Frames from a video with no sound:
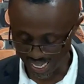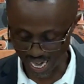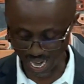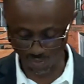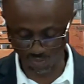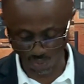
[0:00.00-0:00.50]

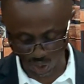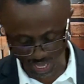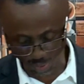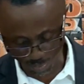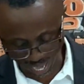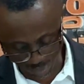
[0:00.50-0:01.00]

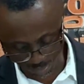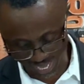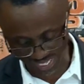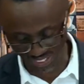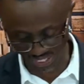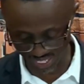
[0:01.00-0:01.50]
avoid
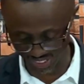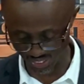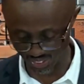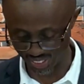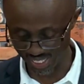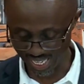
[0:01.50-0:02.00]
man-made
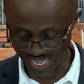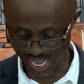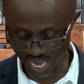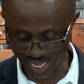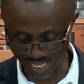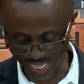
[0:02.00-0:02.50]
churches
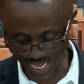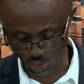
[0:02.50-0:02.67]
and their